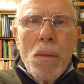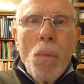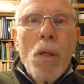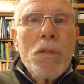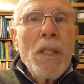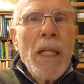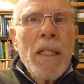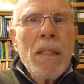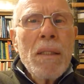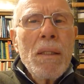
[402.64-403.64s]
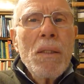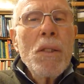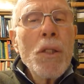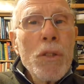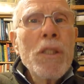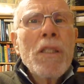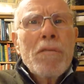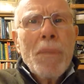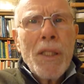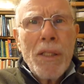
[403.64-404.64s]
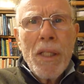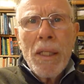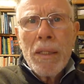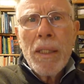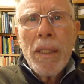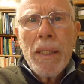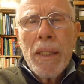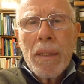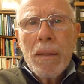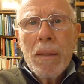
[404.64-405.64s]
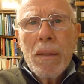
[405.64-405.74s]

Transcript: One thing could have been done here,